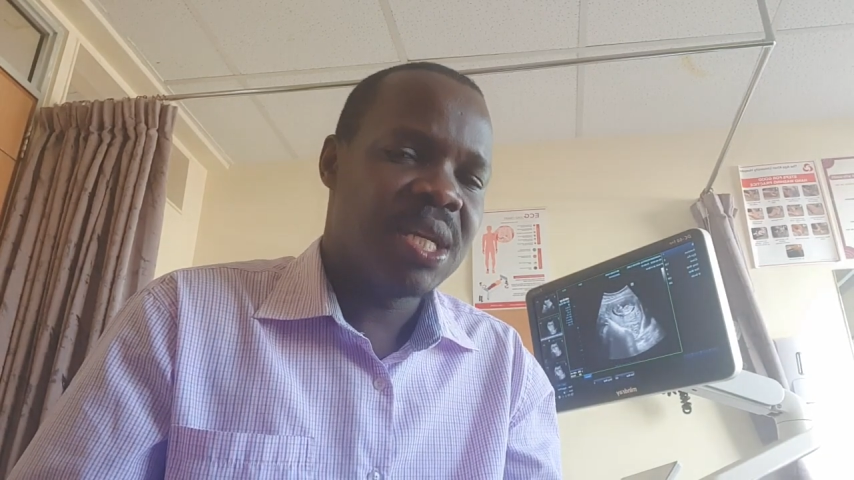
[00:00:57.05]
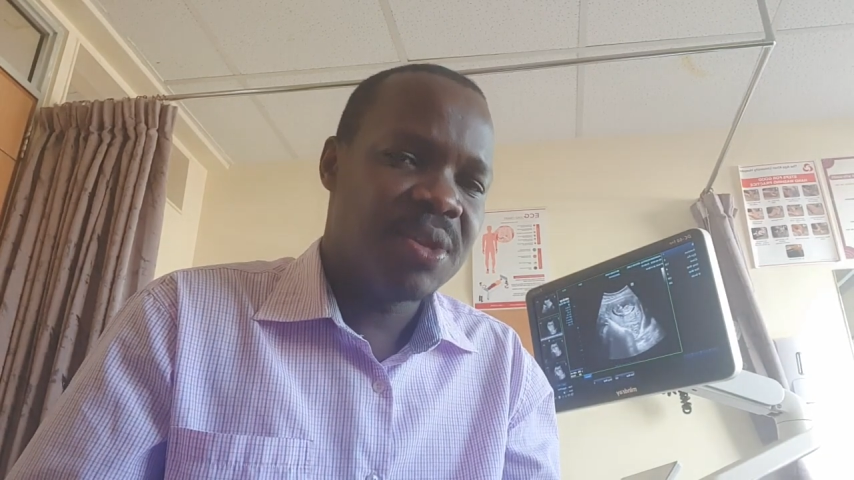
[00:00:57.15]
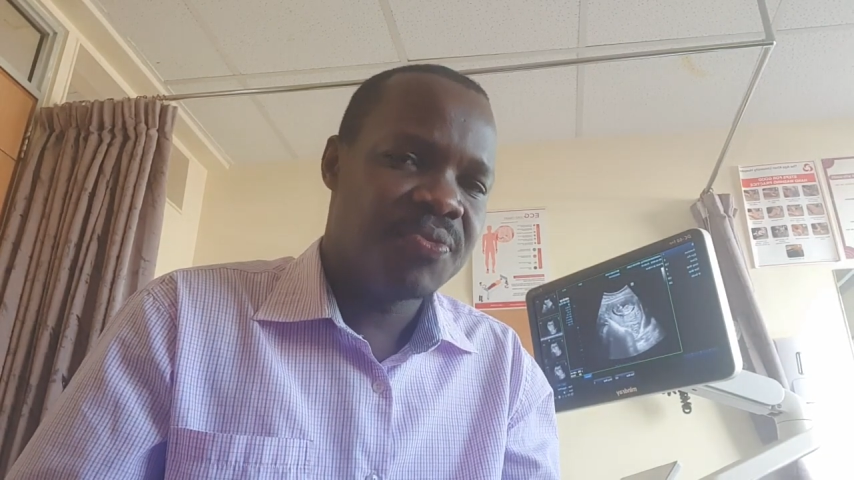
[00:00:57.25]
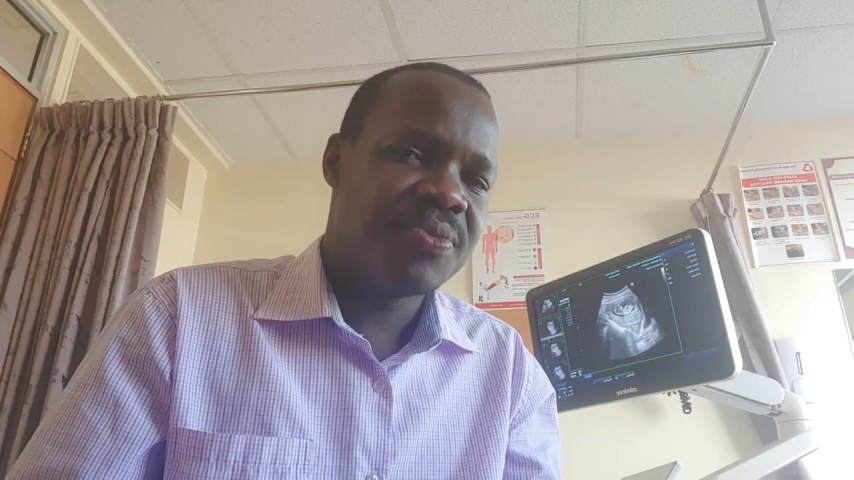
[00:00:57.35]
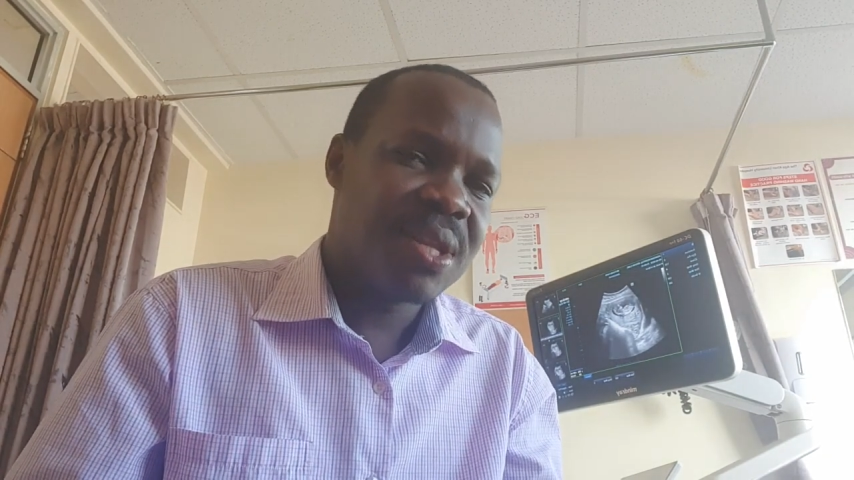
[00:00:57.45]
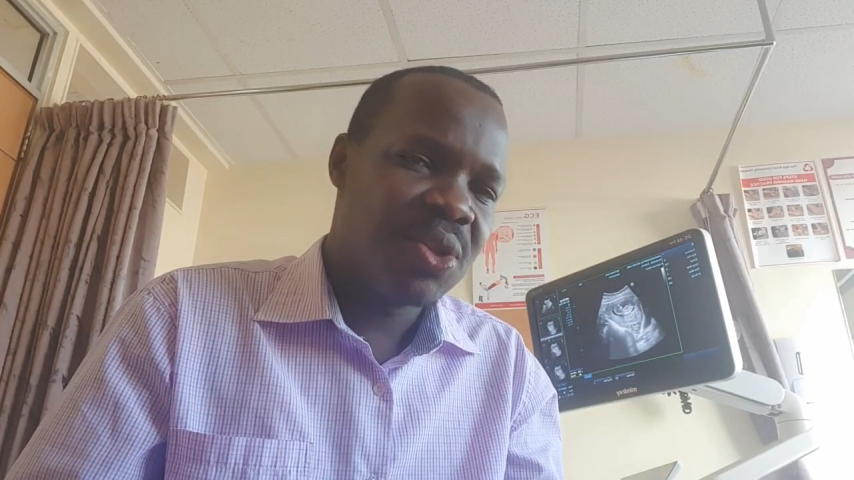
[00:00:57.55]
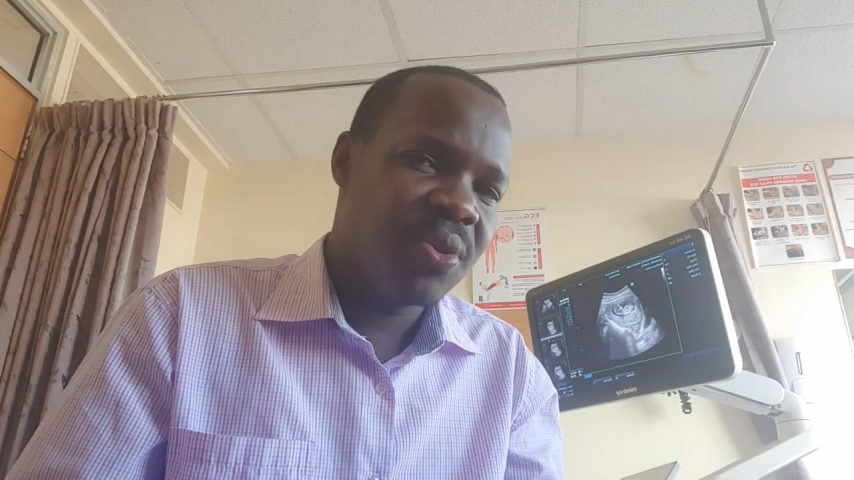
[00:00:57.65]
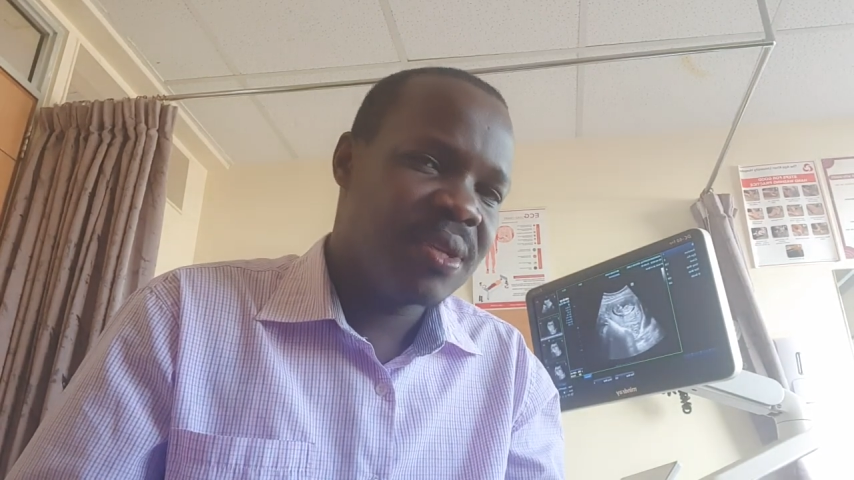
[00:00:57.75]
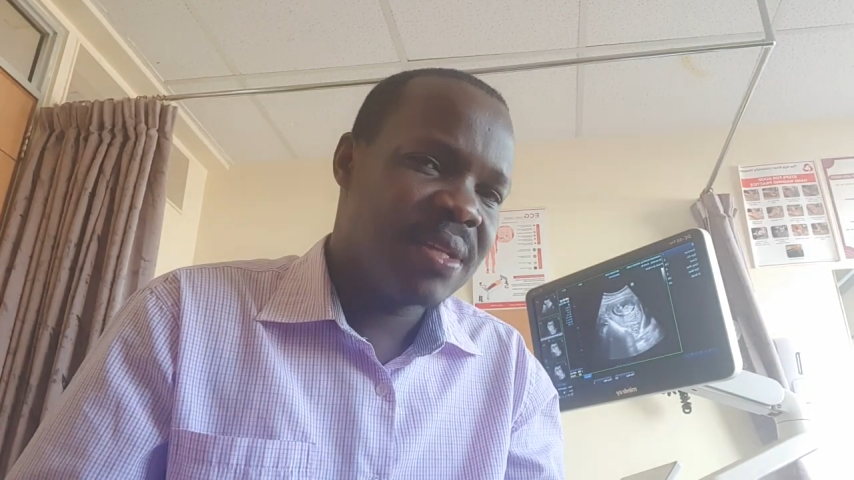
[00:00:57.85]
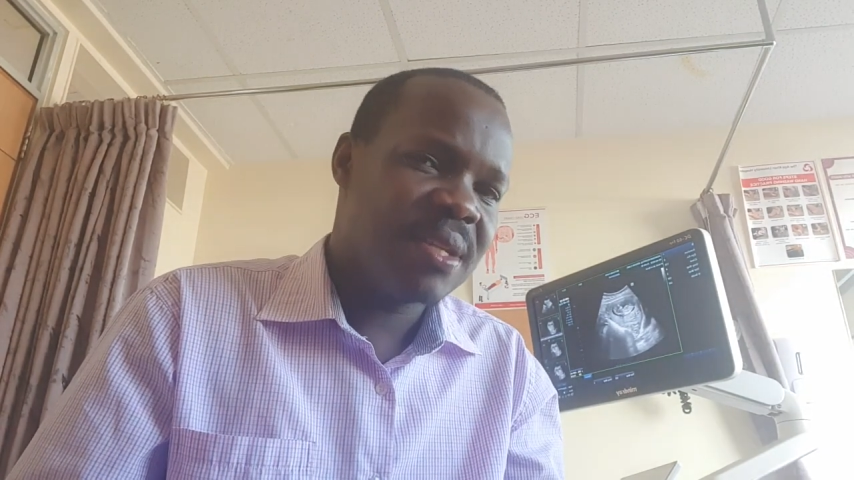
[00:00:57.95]
if the
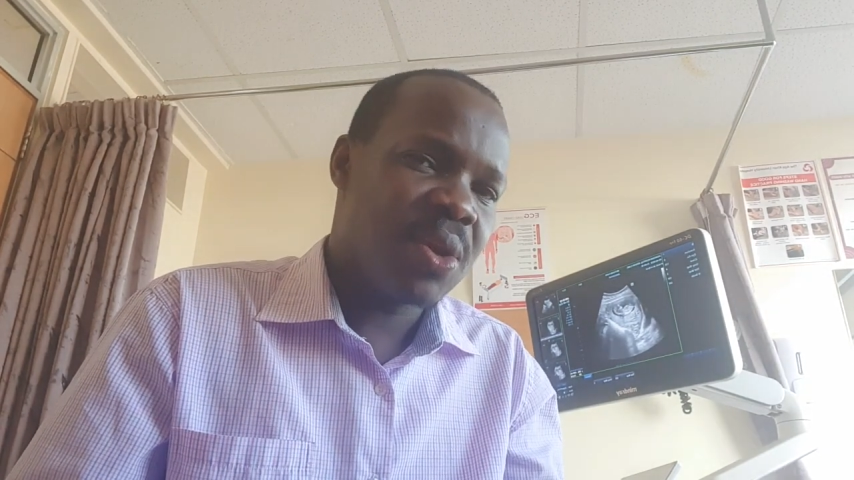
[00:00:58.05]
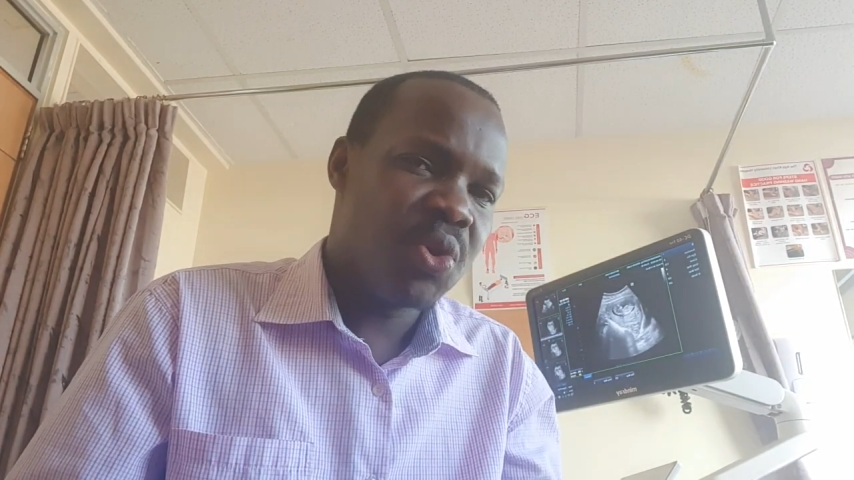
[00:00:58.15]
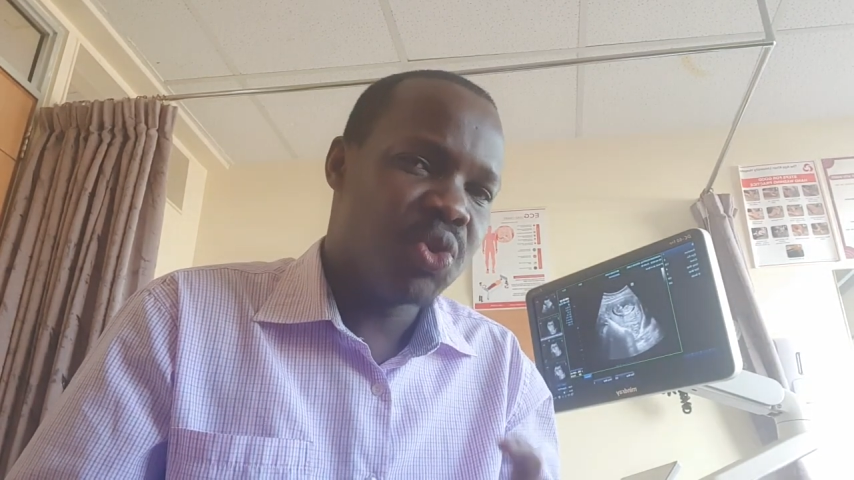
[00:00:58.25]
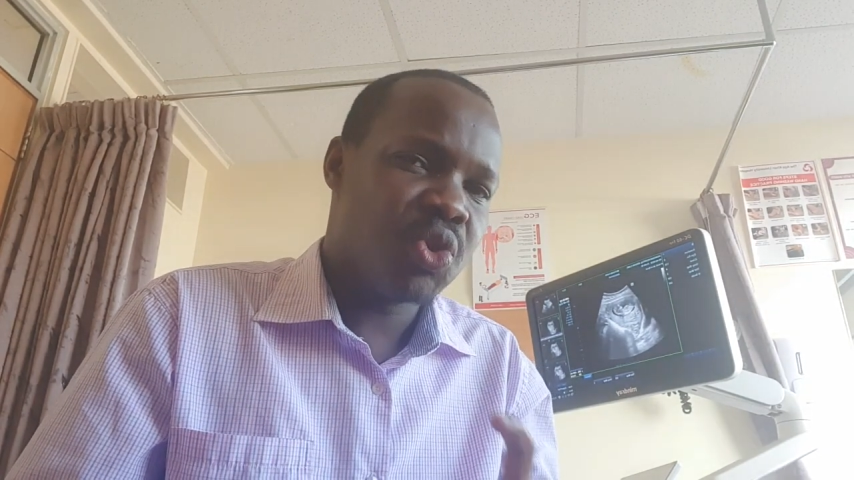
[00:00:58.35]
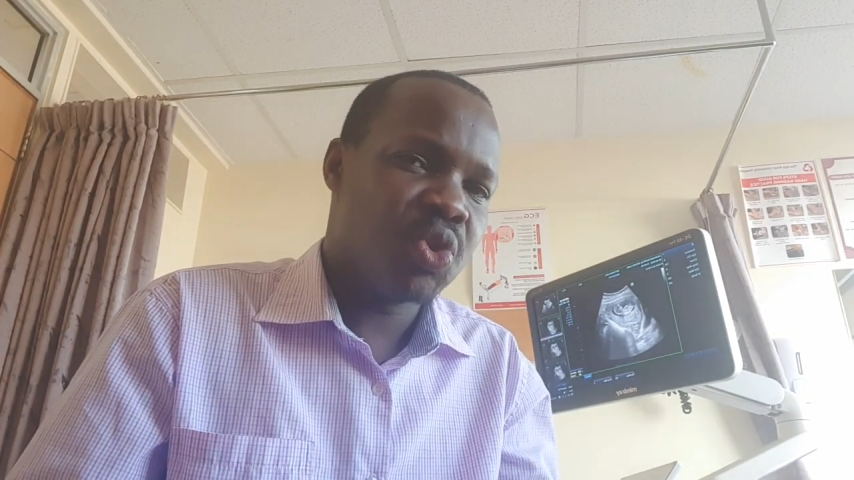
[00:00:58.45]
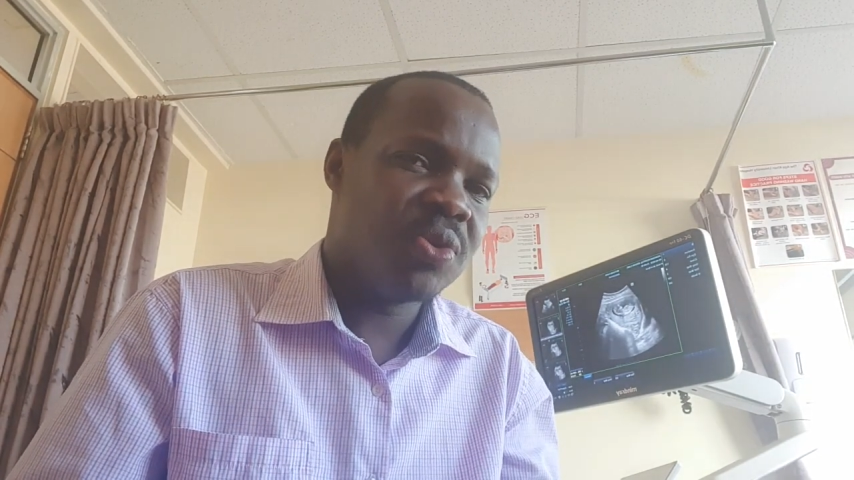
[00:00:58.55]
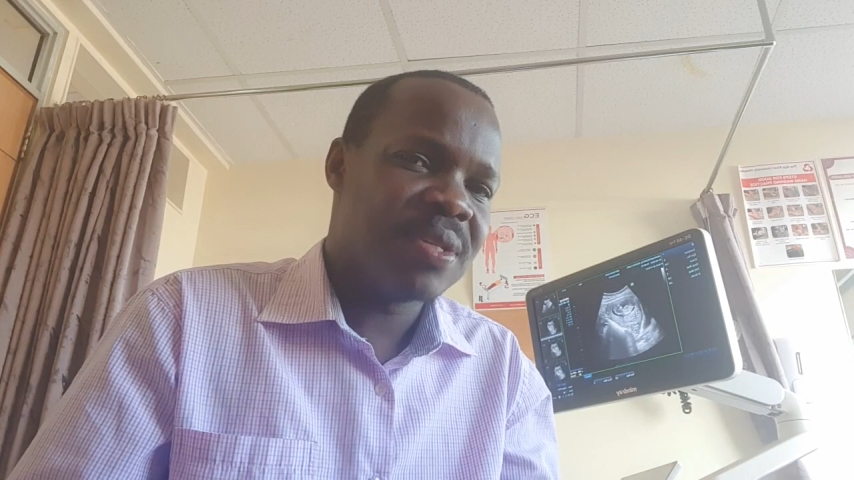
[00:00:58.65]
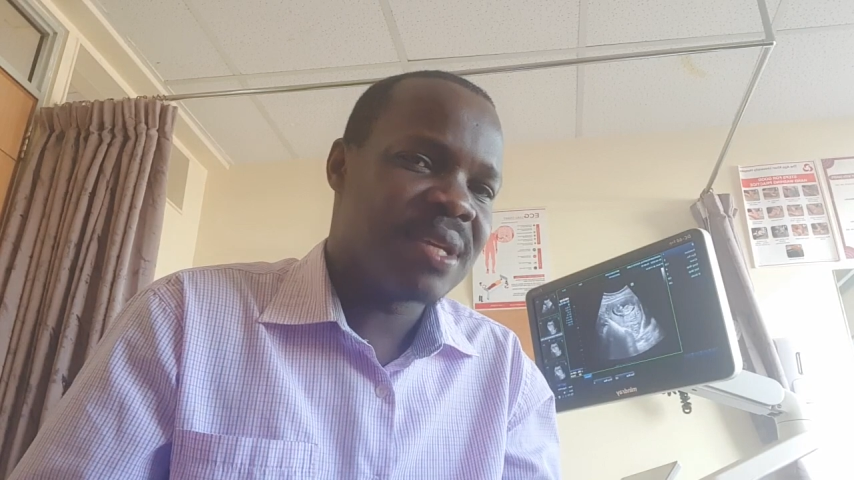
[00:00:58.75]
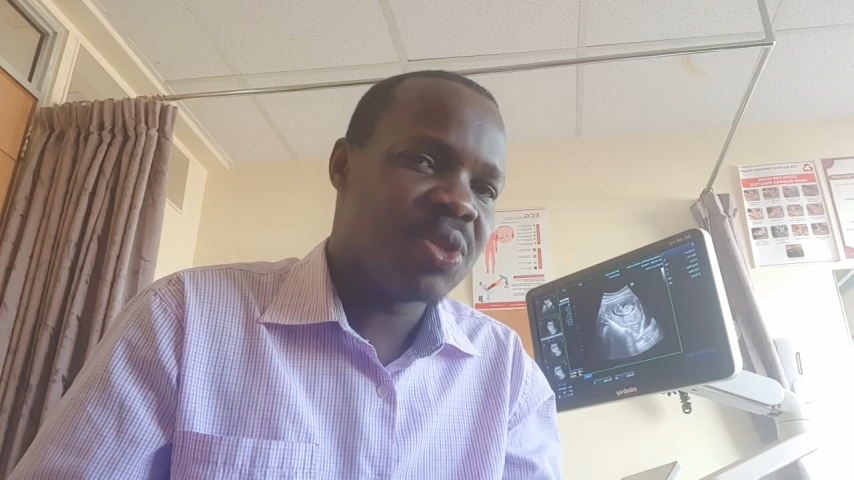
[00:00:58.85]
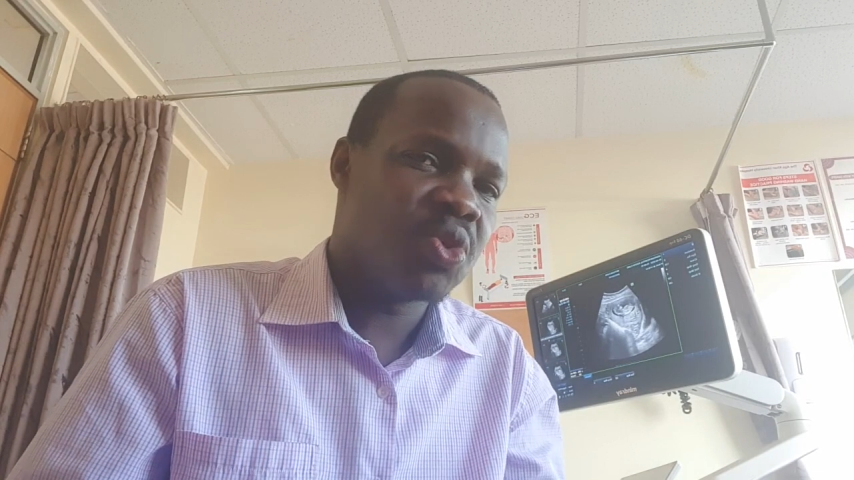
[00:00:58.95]
doctors are going to choose
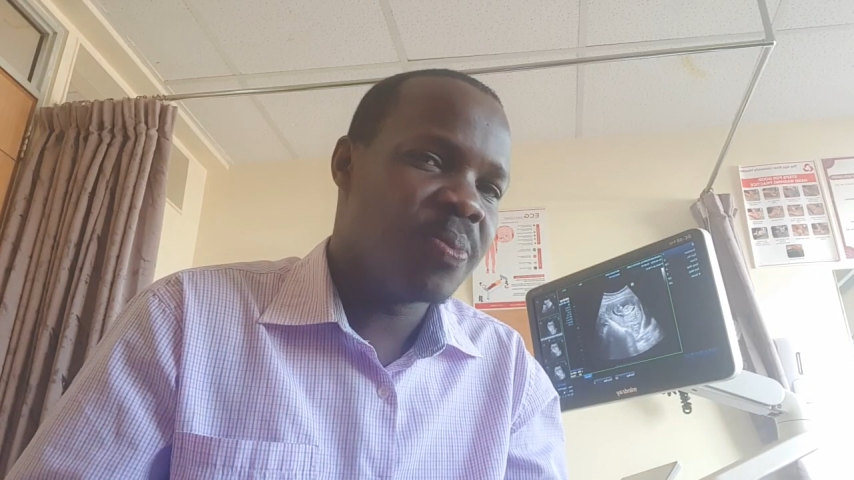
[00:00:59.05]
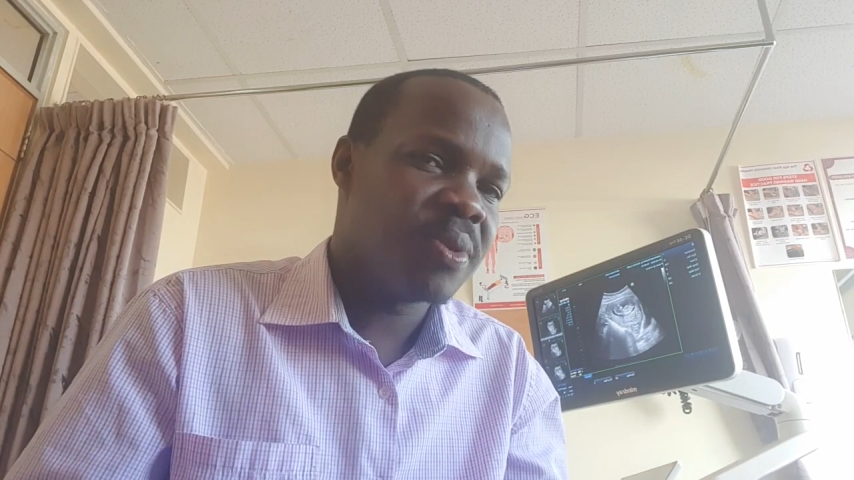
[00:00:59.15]
a surgical